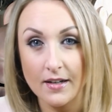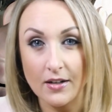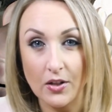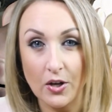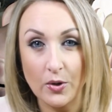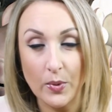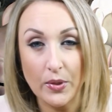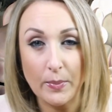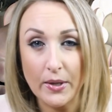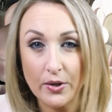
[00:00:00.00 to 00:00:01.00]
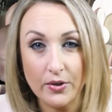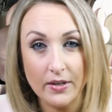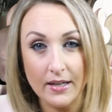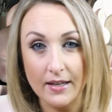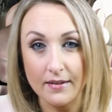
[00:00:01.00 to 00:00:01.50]
along with
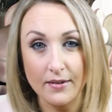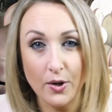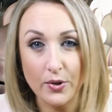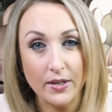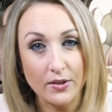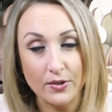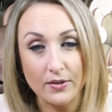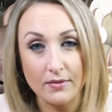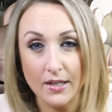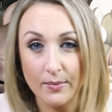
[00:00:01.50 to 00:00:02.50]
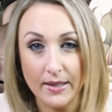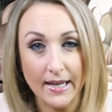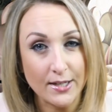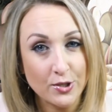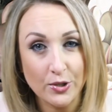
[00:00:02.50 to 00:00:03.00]
milk and all the other yummy
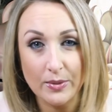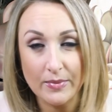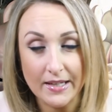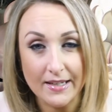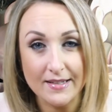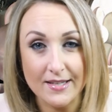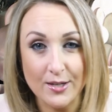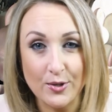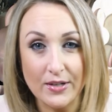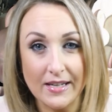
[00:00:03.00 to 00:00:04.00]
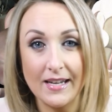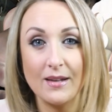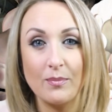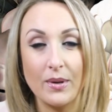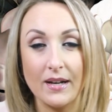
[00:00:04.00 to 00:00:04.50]
ice cream things that you could
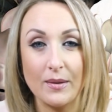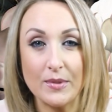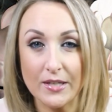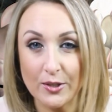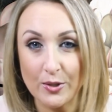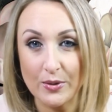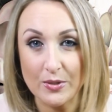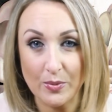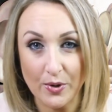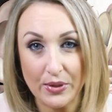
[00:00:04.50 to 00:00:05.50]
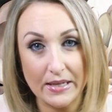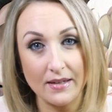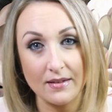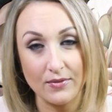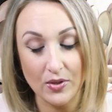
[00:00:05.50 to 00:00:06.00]
eat, but I'm telling you it's worth
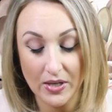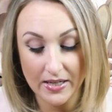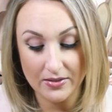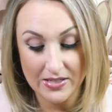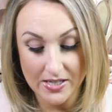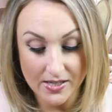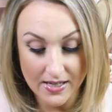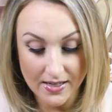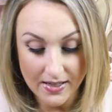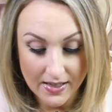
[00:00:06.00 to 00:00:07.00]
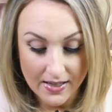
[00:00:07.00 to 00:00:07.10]
it if you cut out dairy.